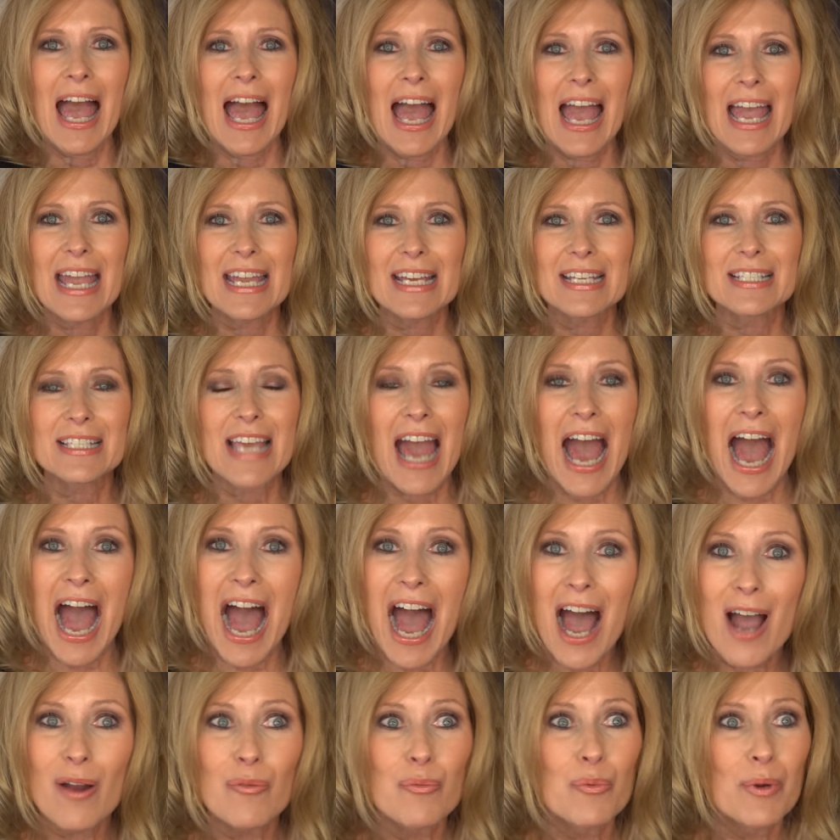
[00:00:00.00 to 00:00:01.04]
And
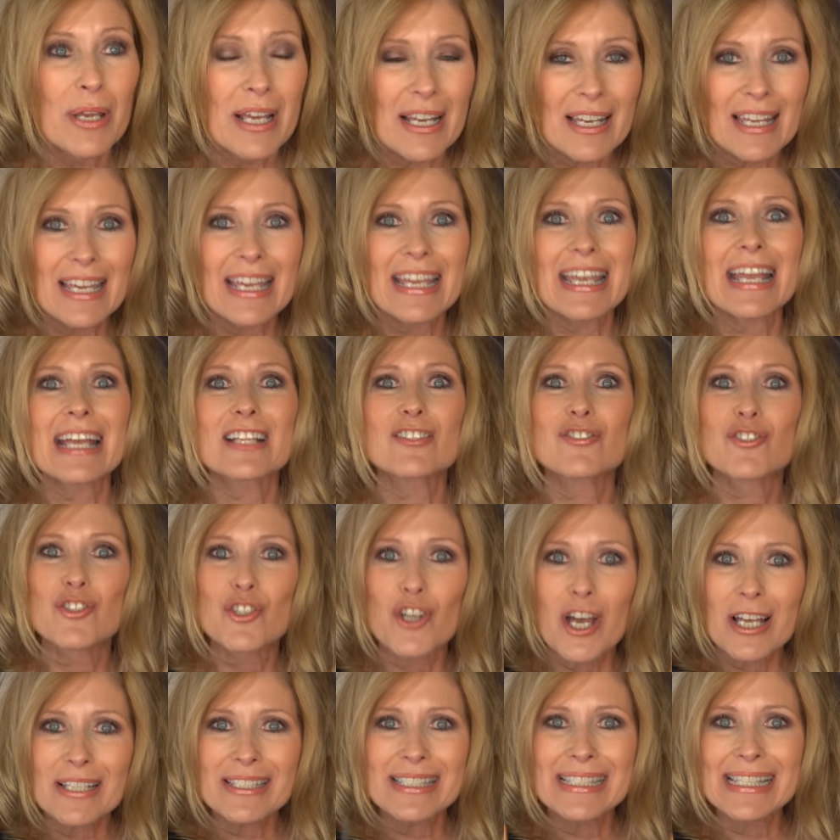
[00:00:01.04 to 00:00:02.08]
I really,
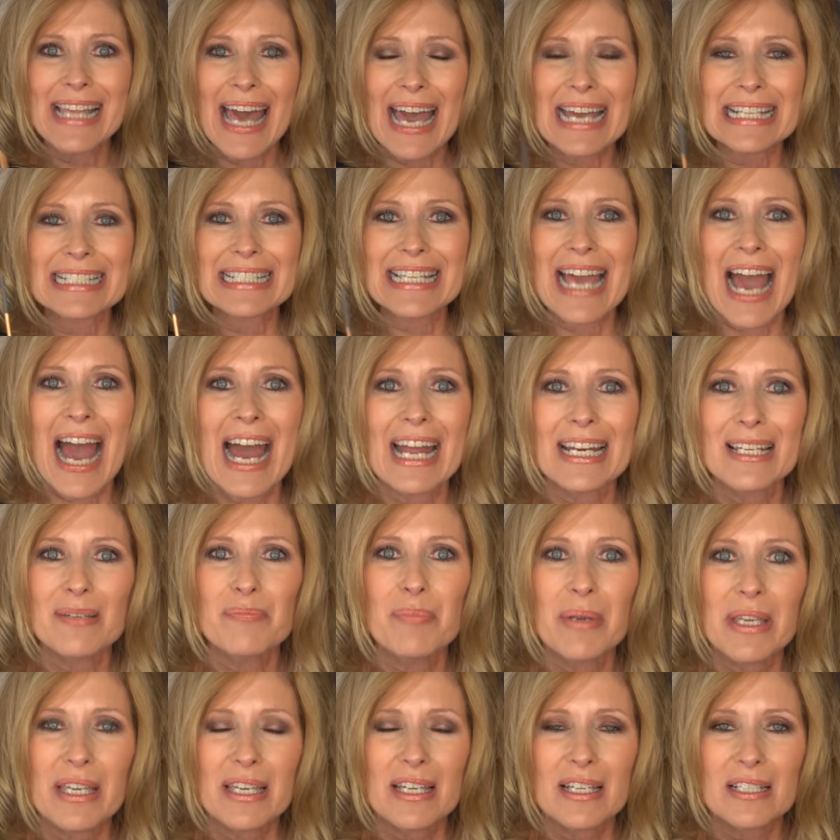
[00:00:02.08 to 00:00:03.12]
just that tiny
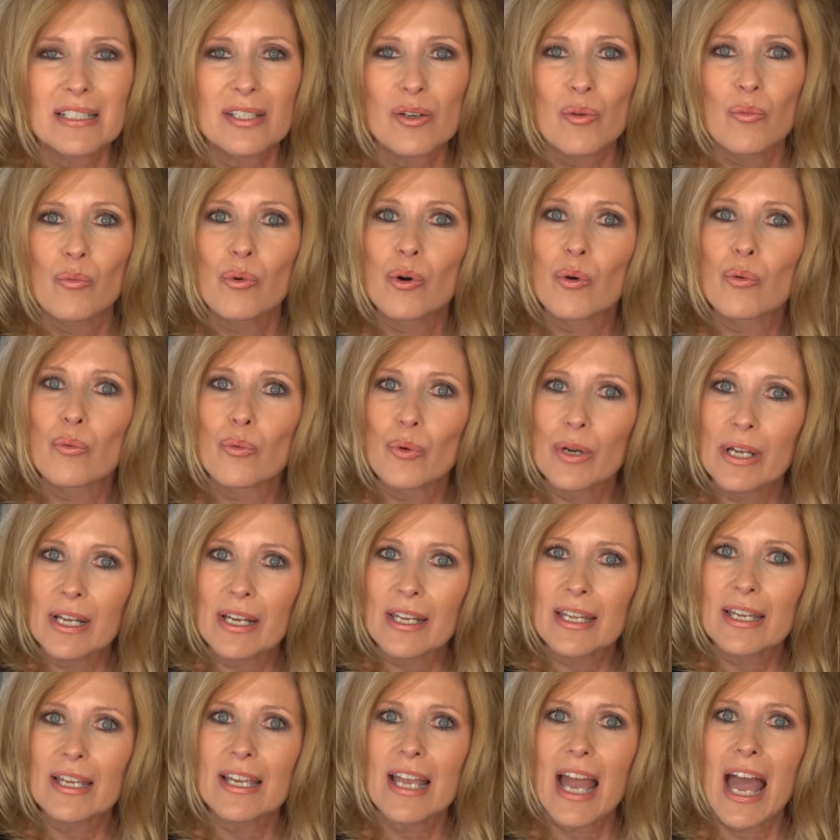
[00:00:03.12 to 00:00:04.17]
bit will
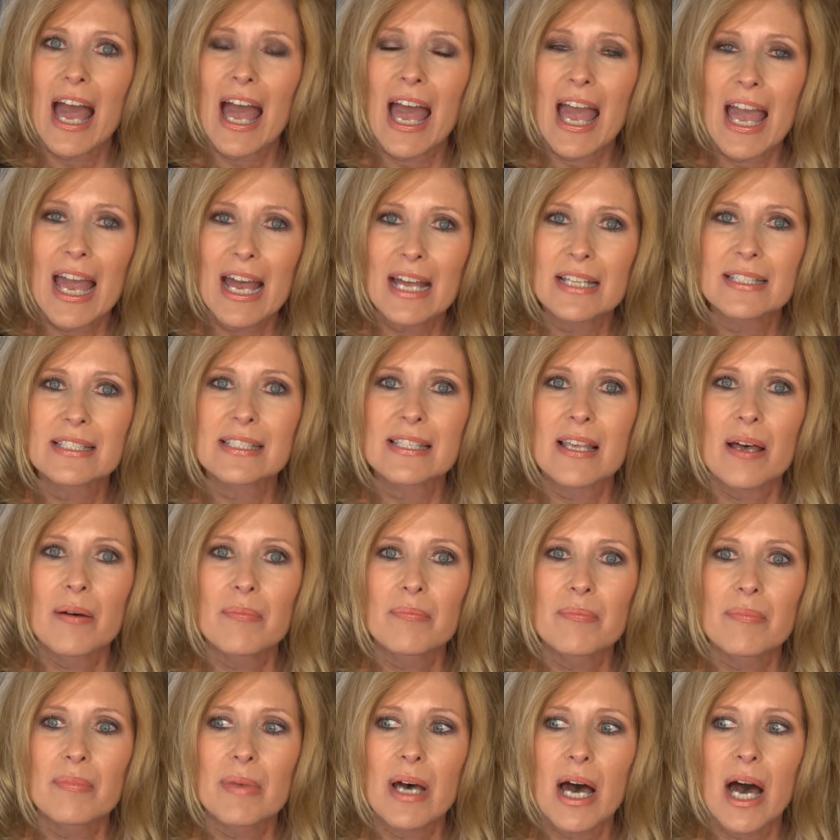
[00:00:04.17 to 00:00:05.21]
really add
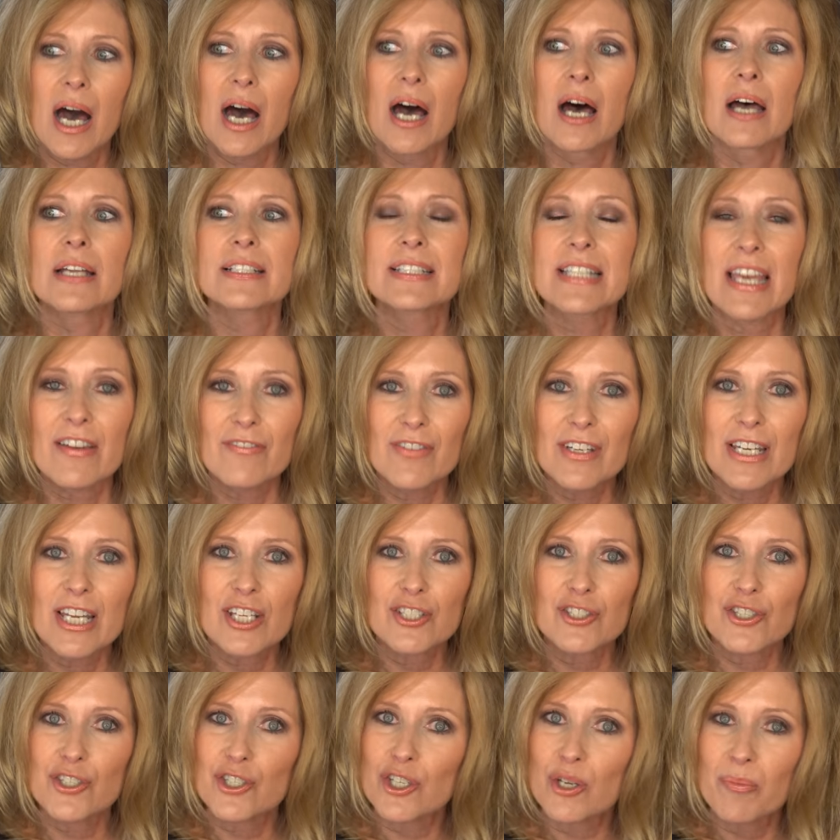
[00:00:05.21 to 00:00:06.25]
some
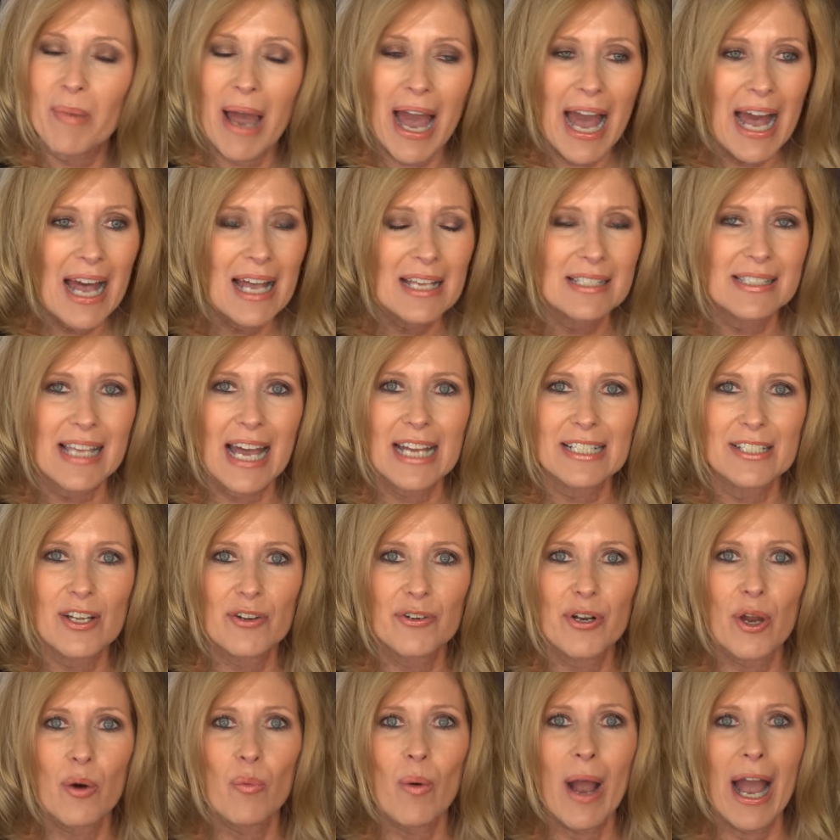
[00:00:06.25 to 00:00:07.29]
definition to my eyes. I
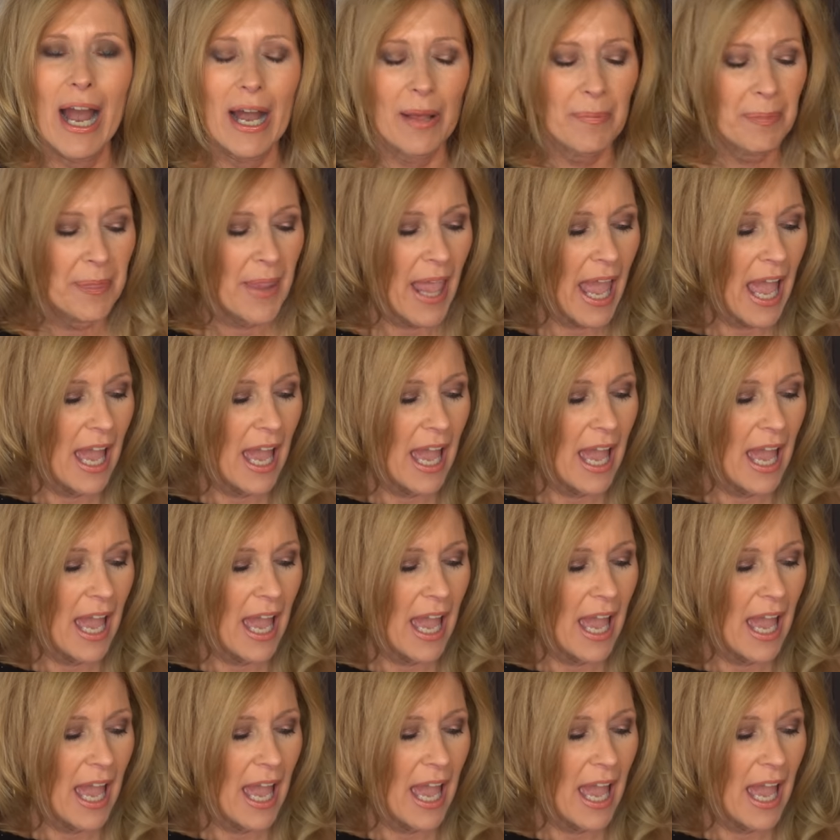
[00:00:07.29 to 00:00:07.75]
don't know why.